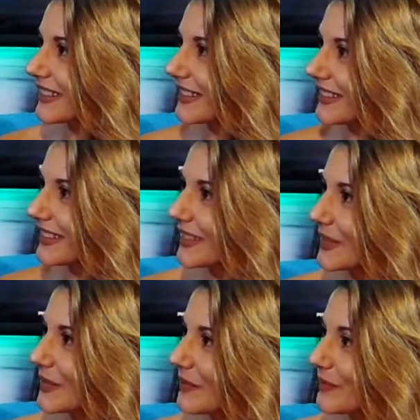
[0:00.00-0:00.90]

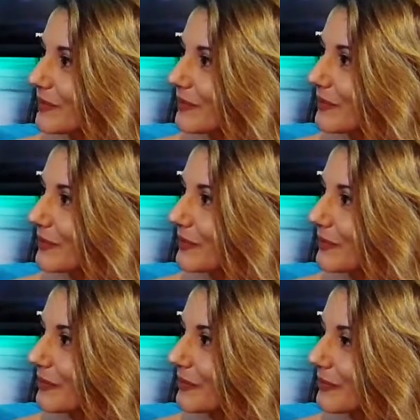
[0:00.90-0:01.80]

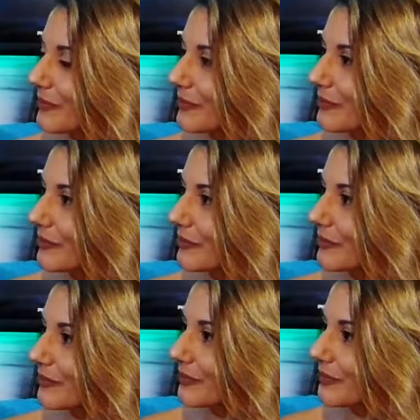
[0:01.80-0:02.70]

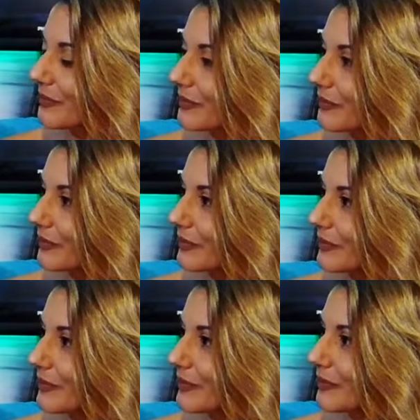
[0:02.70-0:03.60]
The person shown says nothing.